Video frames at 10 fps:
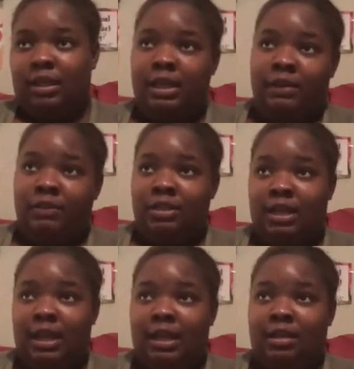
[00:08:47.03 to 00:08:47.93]
give or
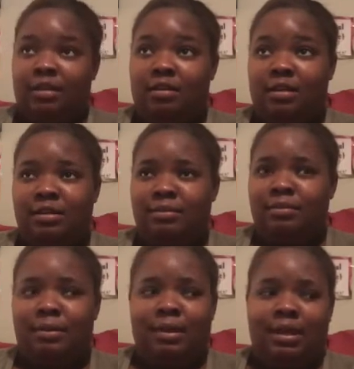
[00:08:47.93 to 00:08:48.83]
take, because
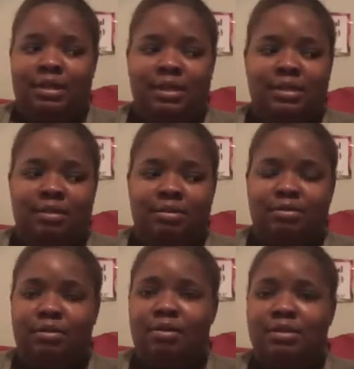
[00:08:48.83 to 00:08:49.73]
I think
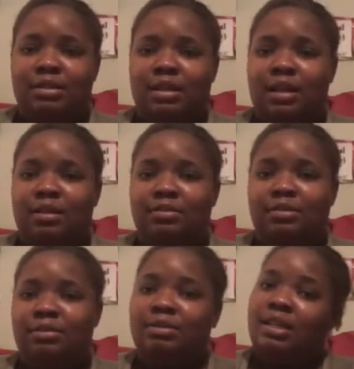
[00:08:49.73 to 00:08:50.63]
something's wrong with the scale.
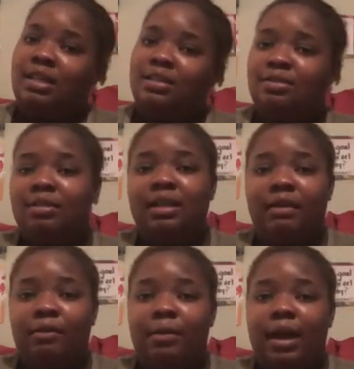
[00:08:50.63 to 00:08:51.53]
So 10 to 11
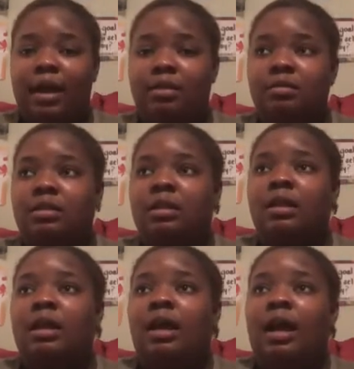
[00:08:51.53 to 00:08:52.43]
pounds
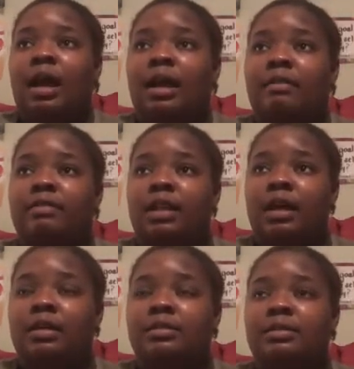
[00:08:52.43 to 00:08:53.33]
I have
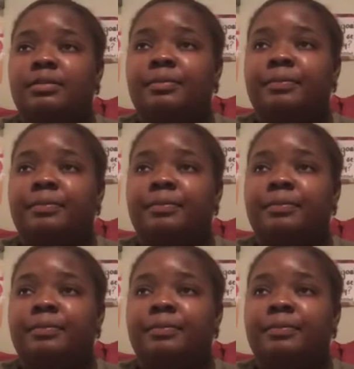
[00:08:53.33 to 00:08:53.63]
lost.